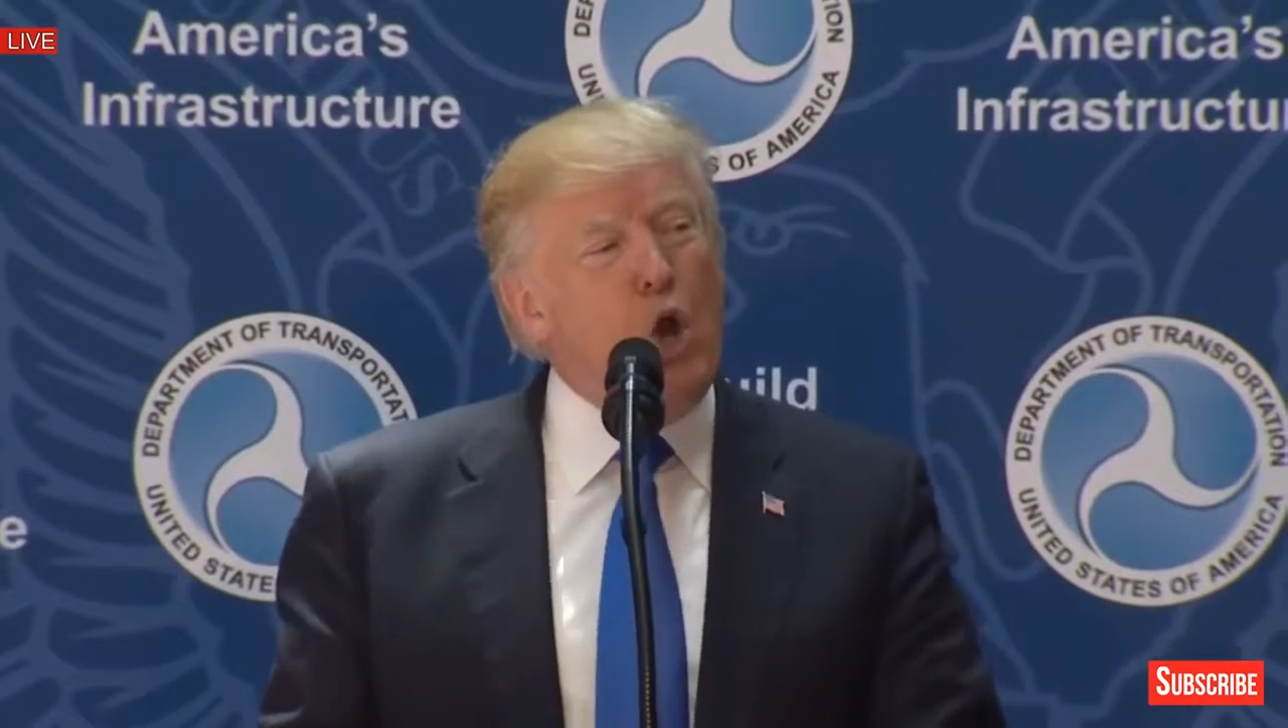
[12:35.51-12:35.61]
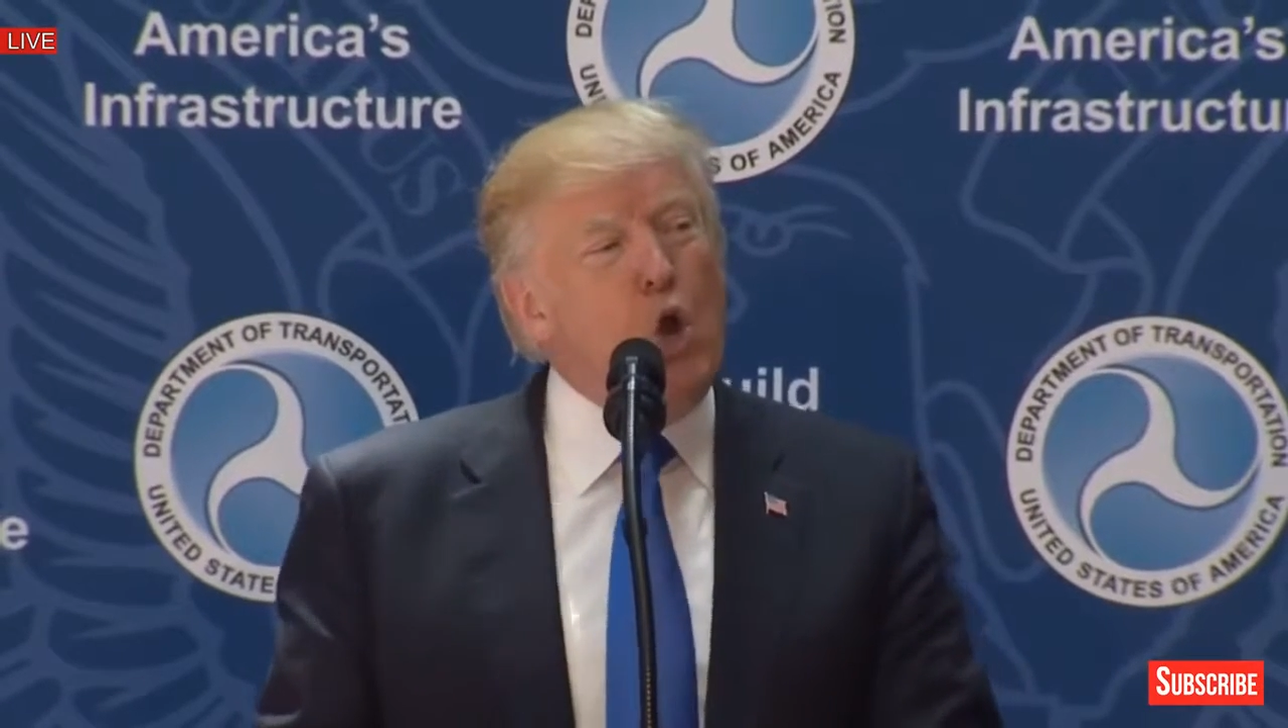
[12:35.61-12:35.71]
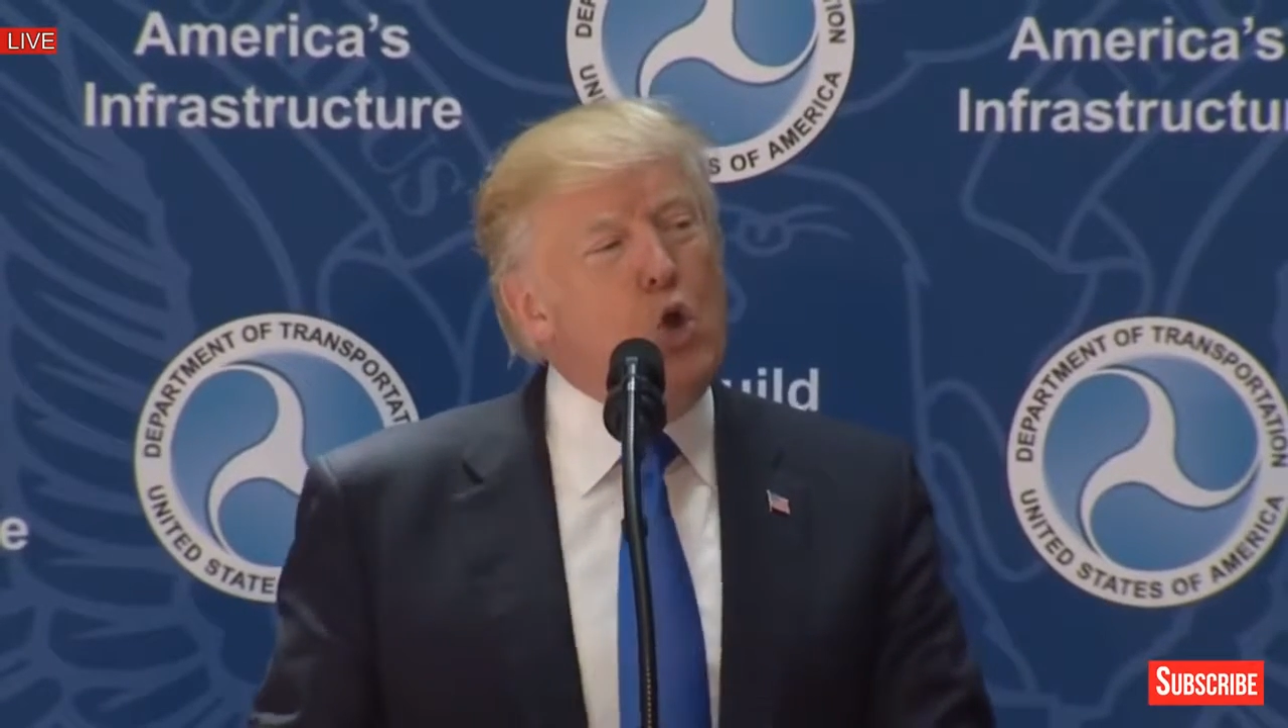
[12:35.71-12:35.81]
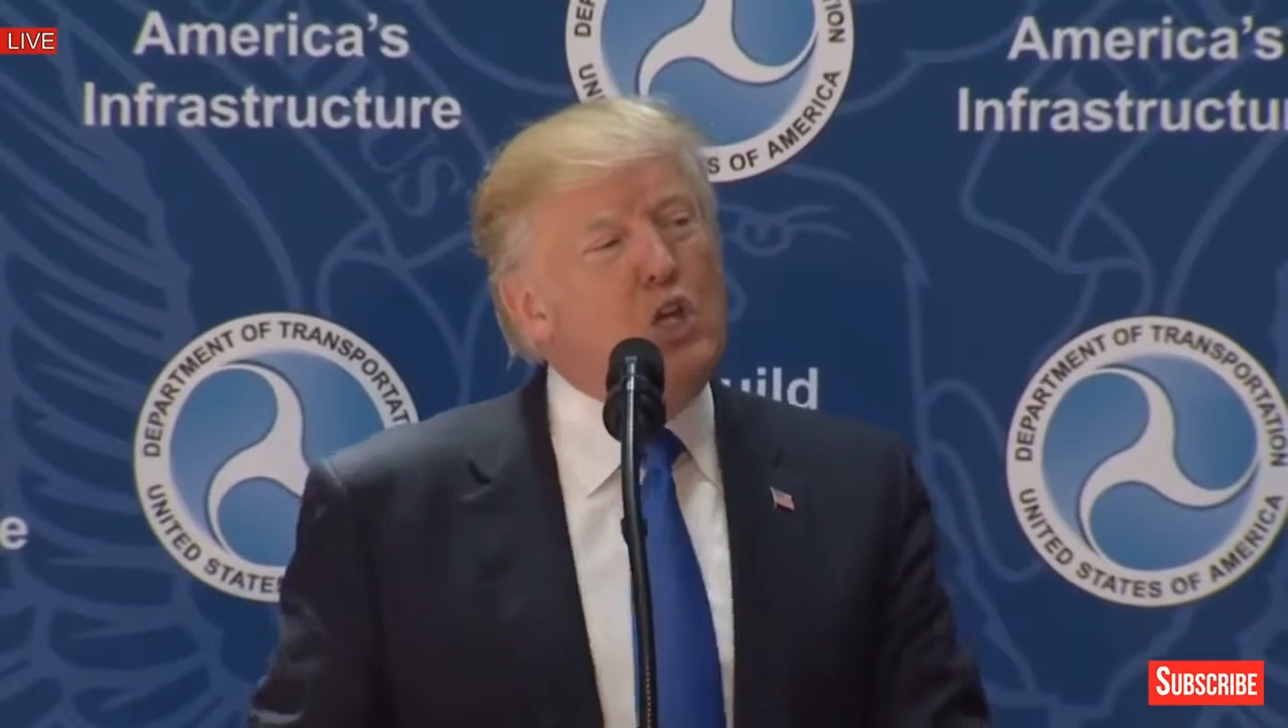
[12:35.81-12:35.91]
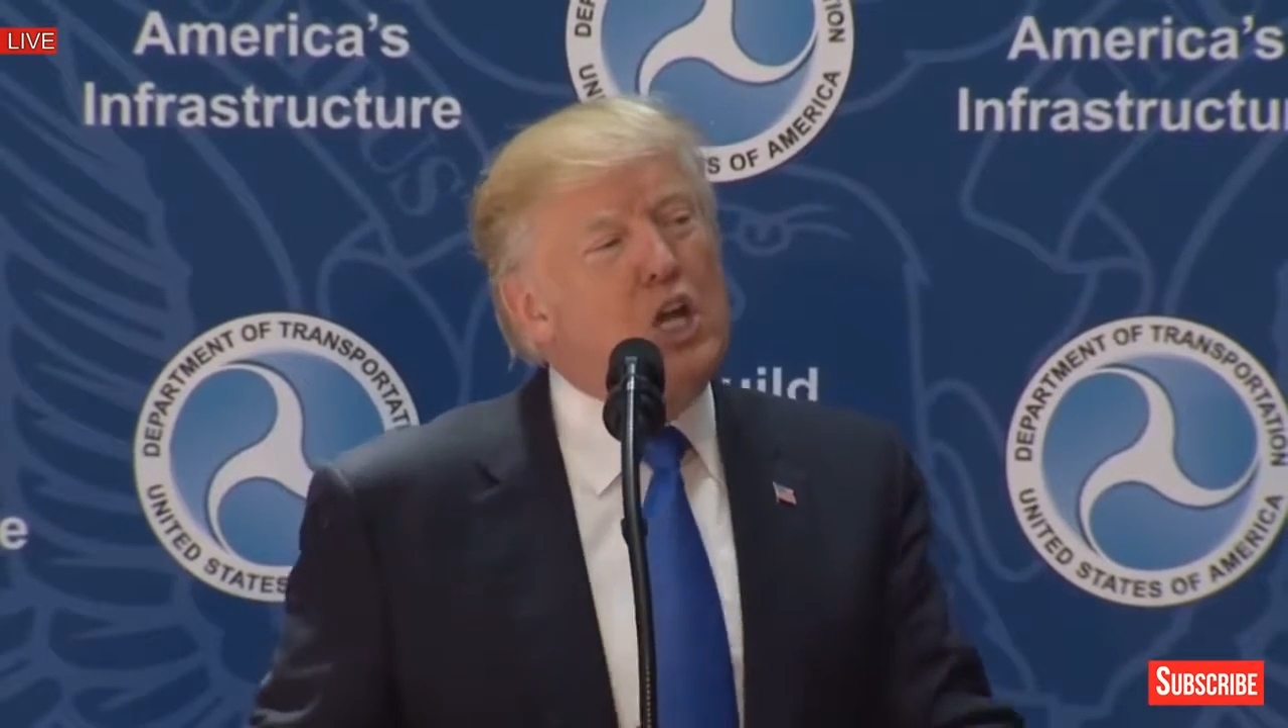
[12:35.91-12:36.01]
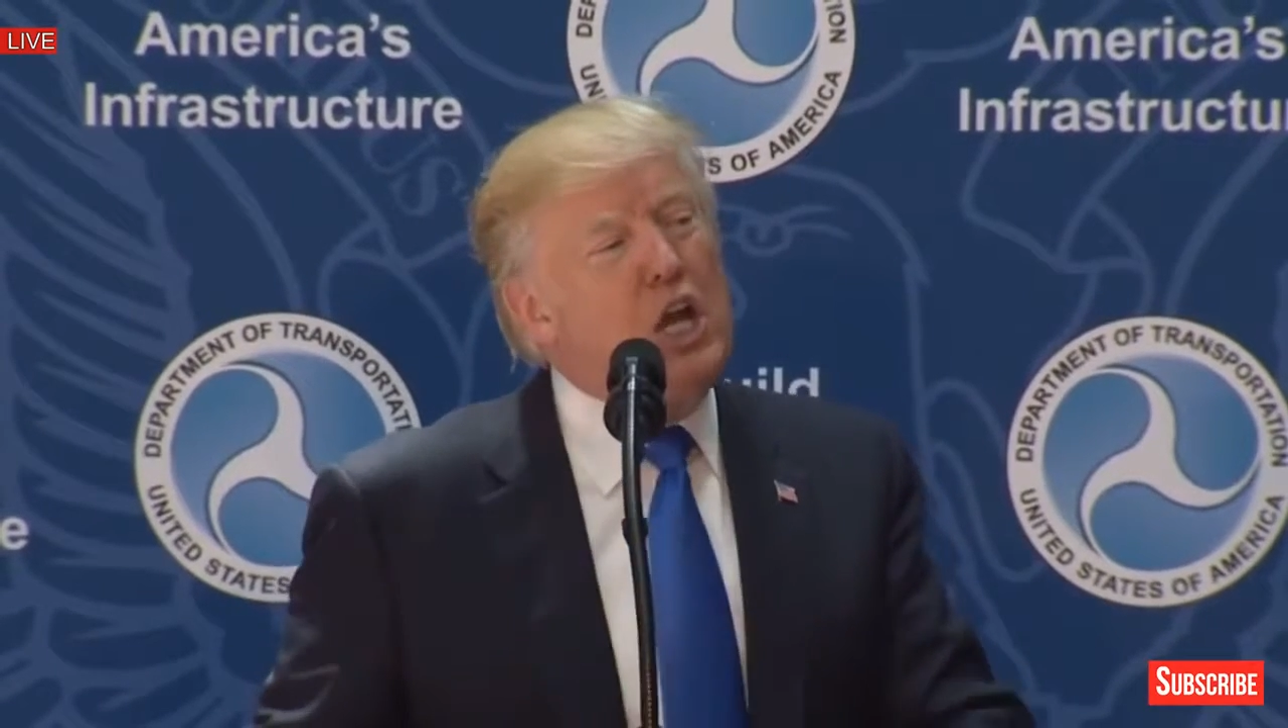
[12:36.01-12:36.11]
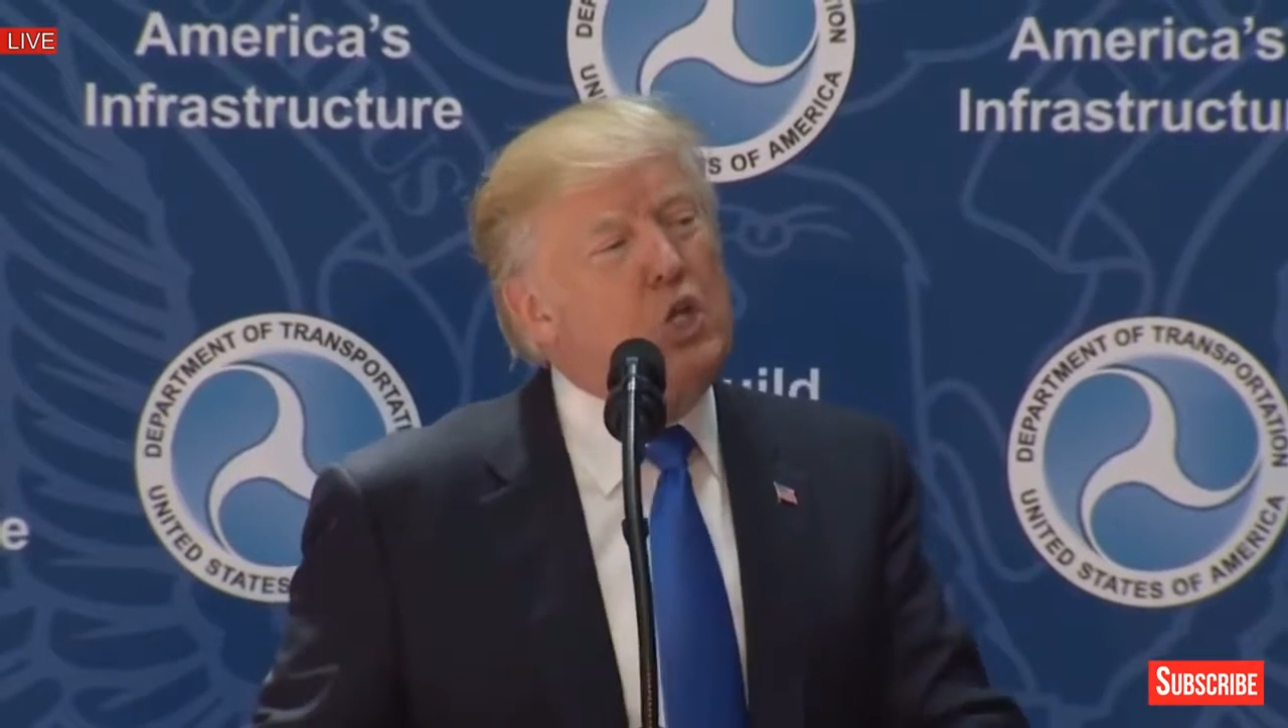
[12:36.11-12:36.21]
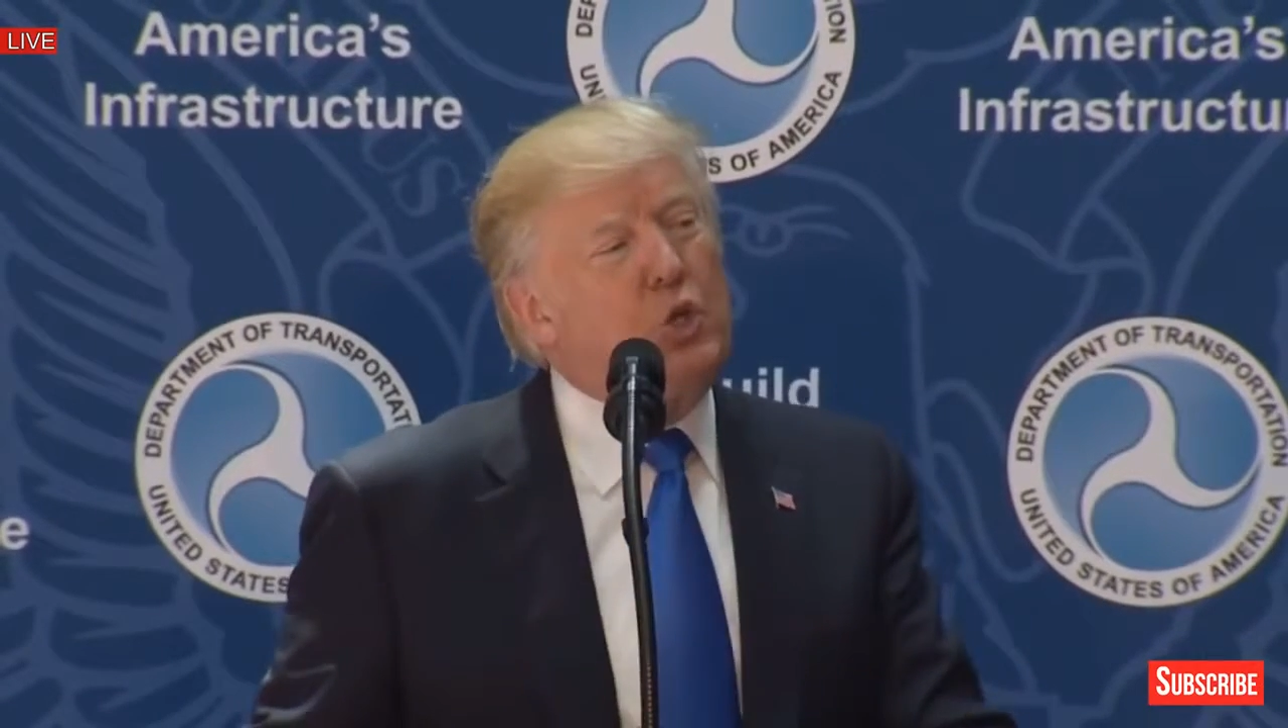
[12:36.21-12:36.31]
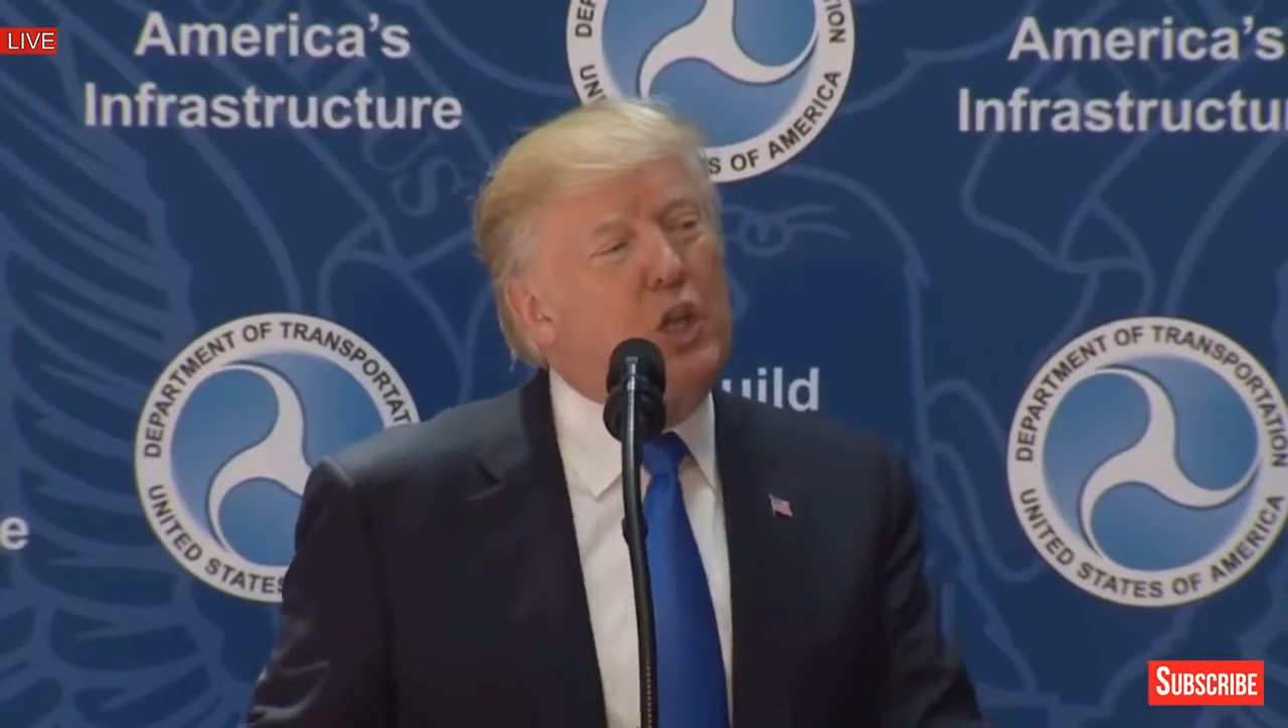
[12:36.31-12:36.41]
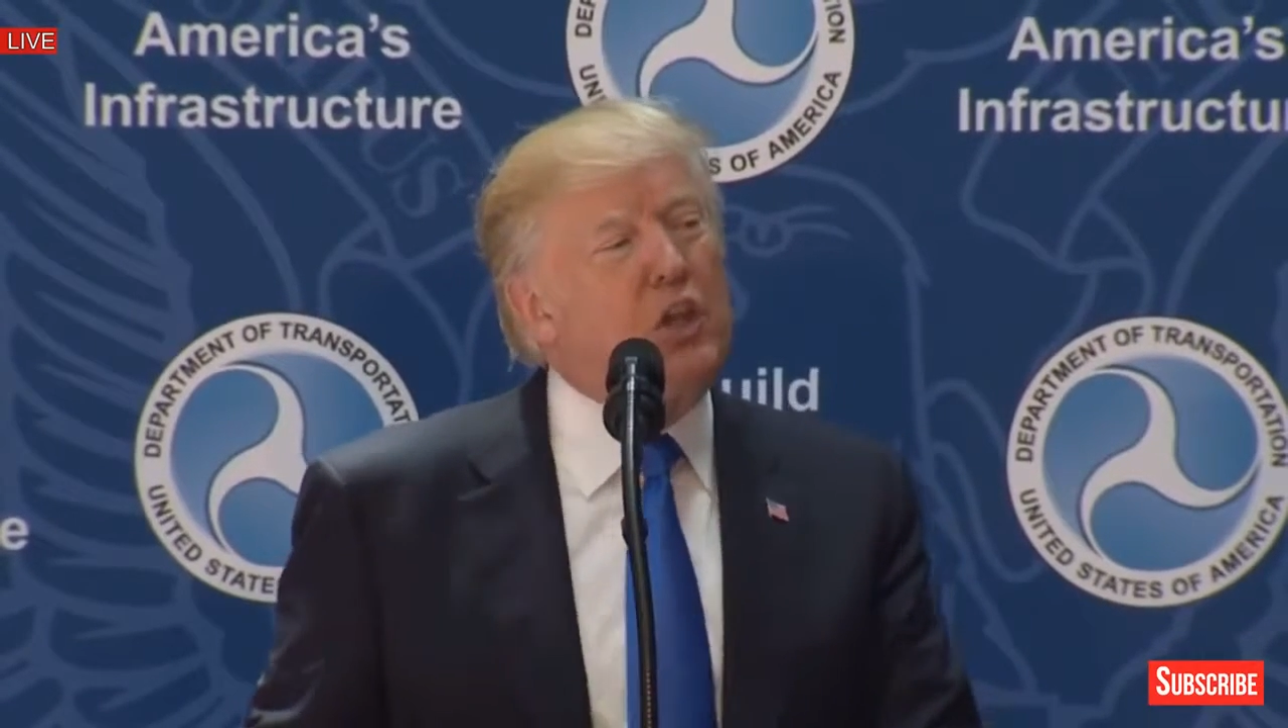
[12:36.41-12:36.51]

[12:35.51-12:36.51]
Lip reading: own country,